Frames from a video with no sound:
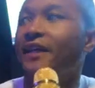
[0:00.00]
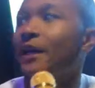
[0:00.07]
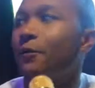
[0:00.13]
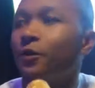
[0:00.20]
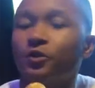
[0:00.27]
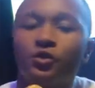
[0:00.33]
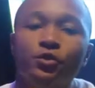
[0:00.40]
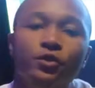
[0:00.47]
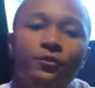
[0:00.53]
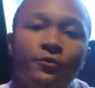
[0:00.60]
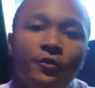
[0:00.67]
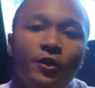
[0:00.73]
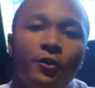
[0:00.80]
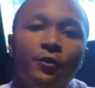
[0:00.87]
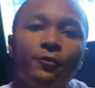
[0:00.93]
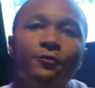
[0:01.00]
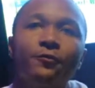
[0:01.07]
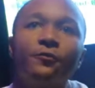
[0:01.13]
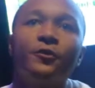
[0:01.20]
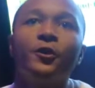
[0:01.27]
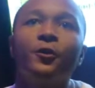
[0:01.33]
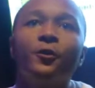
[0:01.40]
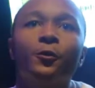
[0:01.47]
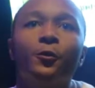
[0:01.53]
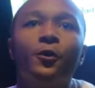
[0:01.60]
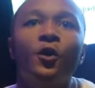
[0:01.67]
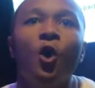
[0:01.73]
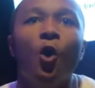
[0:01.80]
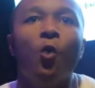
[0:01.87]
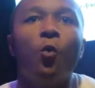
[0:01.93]
And I want you to feel
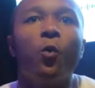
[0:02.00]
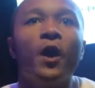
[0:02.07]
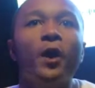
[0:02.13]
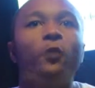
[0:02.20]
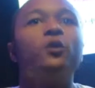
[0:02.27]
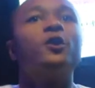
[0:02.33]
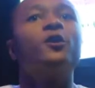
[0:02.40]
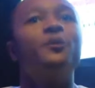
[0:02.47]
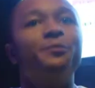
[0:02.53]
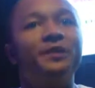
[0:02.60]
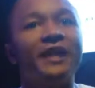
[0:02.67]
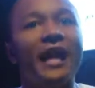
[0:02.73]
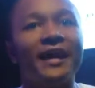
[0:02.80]
welcomed,